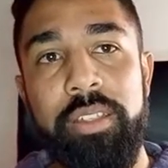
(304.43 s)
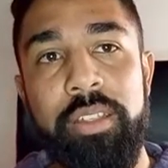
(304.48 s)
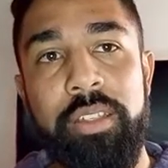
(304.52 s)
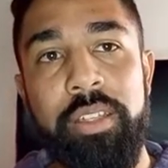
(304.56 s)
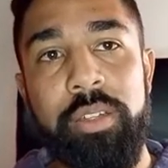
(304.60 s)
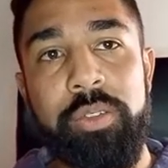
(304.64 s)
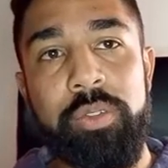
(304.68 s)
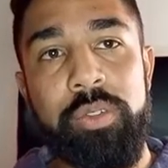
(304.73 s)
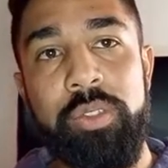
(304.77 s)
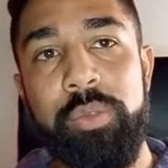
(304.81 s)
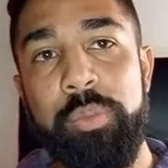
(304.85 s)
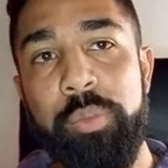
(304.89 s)

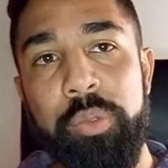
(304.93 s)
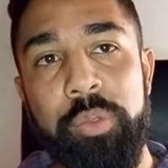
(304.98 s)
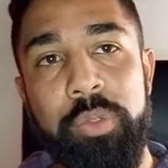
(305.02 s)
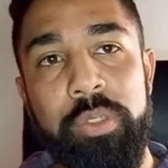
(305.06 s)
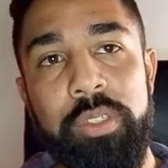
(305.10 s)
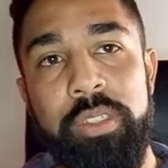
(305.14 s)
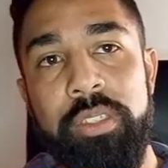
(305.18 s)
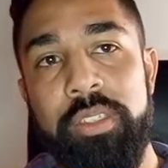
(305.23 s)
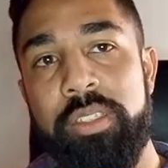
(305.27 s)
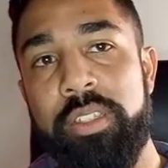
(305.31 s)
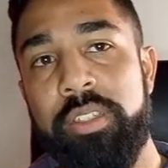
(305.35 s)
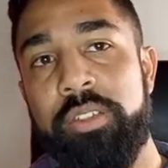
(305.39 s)
those
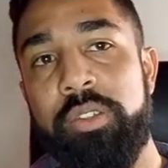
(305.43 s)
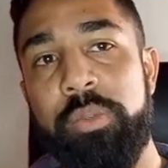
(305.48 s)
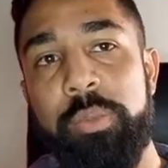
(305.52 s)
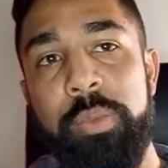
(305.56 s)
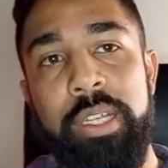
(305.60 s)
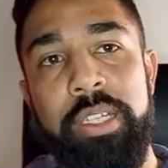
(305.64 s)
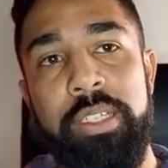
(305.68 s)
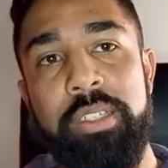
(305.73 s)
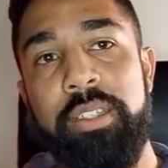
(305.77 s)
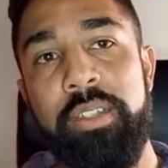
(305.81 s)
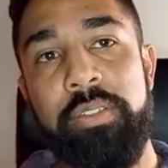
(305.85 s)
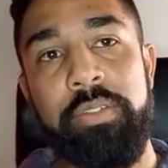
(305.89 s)
supporters, those
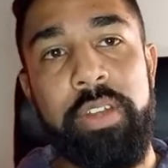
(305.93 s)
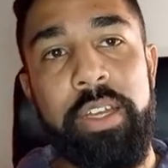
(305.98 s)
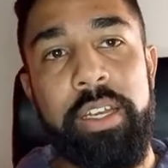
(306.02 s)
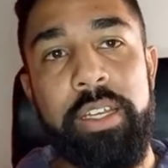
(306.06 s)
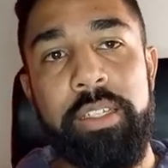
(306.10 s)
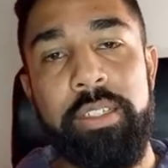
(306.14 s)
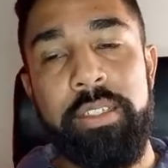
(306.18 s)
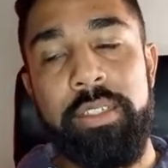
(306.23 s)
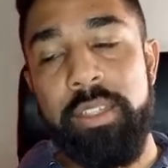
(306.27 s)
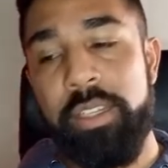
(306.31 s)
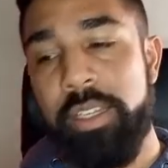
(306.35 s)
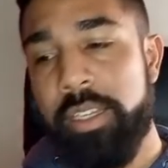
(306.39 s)
plastic
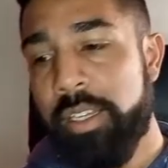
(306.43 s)
fans.